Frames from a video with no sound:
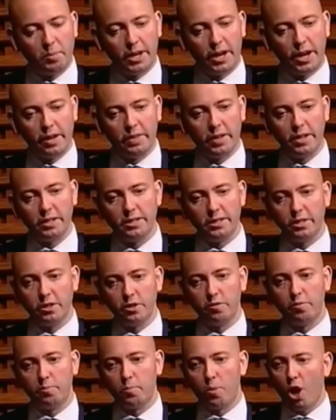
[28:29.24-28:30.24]
behind the idea
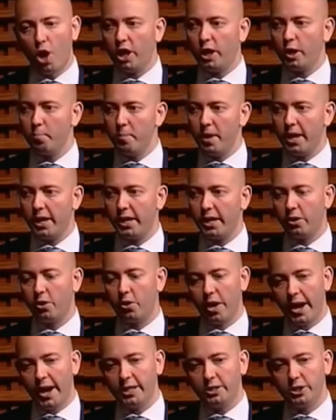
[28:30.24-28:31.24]
of market making
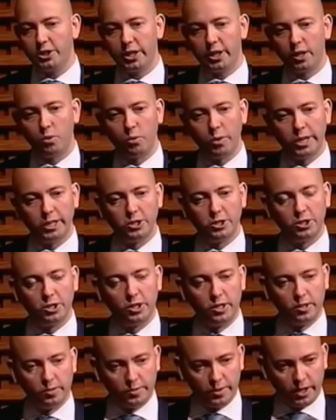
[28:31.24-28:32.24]
or hedging, which
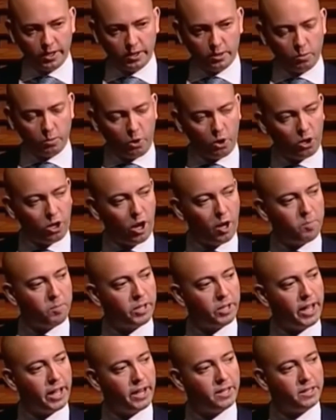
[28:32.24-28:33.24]
is a more
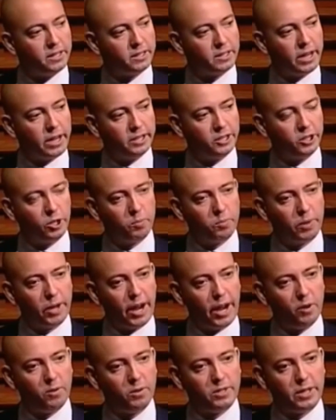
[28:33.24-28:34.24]
complicated discussion, but
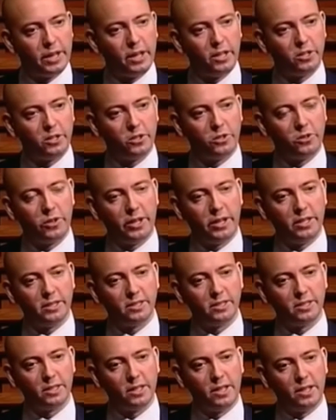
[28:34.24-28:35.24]
I would tell you
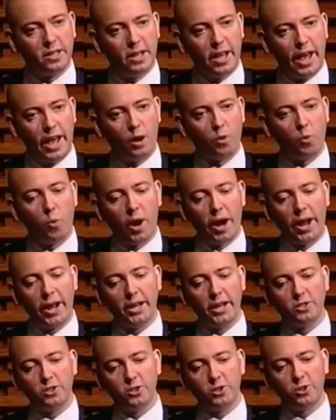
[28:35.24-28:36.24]
is a
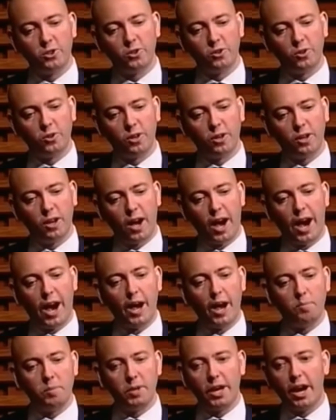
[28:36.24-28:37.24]
way to
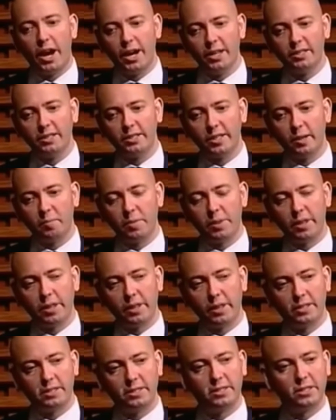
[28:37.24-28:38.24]
hide behind something
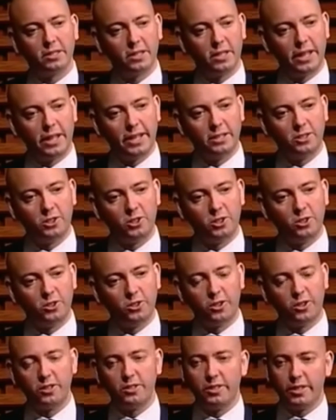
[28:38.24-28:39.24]
that still lets
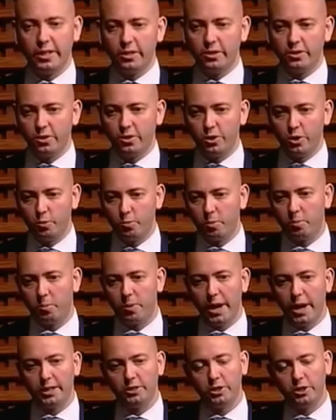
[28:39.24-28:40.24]
you continue to do
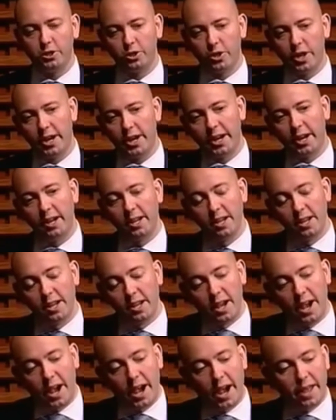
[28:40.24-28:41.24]
proprietary trading.
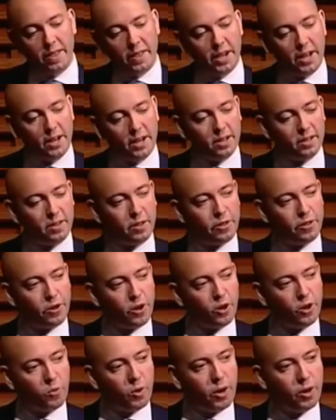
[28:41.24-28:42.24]
And then the
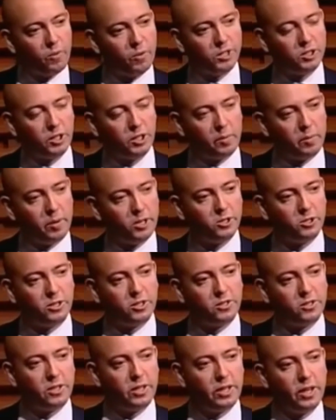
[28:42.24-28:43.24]
third one, which I'm
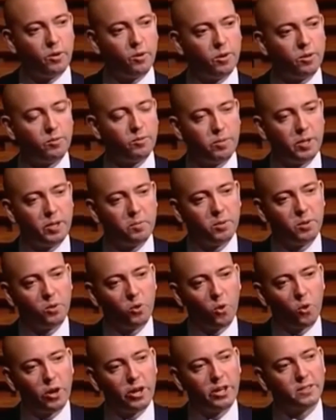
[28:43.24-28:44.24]
interested to hear what people in
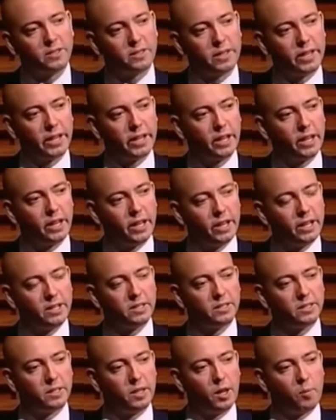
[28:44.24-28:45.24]
the audience think,
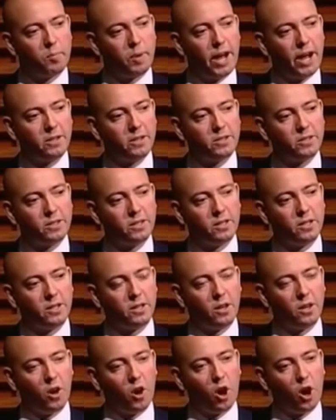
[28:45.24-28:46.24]
is about,
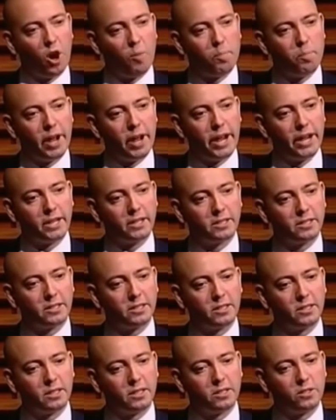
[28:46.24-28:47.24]
are
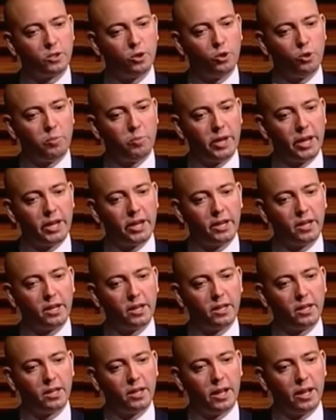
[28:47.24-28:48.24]
banks too big
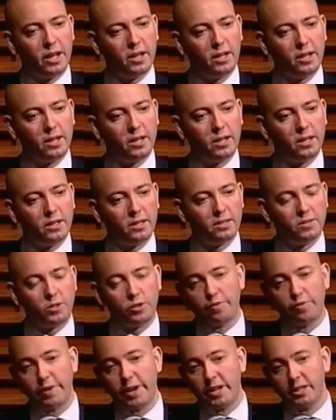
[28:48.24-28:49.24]

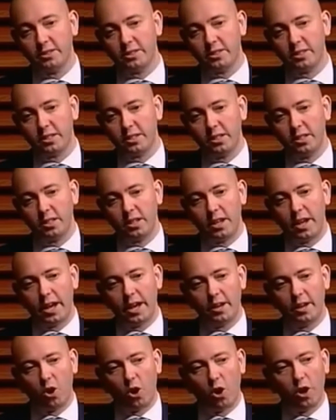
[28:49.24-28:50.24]
to fail still?
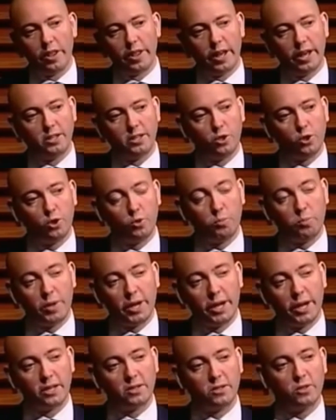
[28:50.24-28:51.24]
And are they too
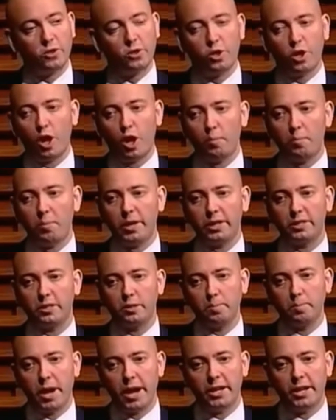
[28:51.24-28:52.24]
big and too complex
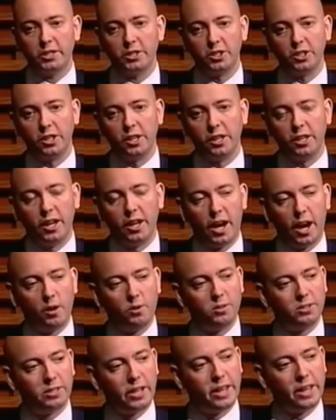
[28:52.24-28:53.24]
to manage?
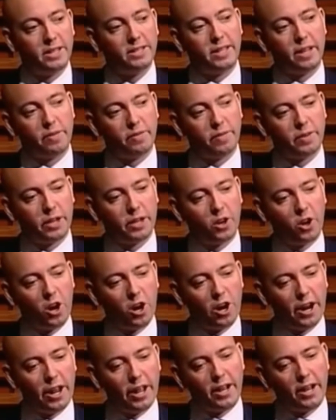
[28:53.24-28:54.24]
I would say they definitely
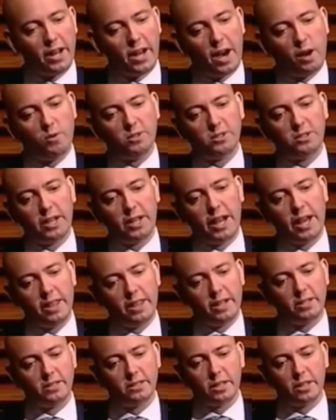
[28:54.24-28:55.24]
are. And I would say
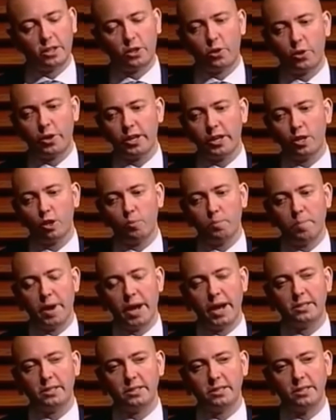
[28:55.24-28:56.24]
there's a critical
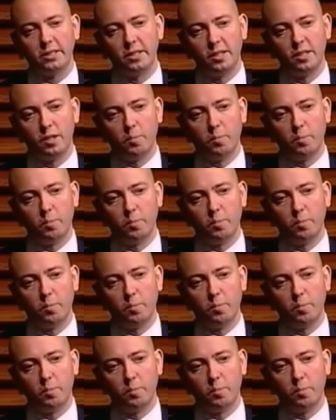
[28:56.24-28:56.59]
mass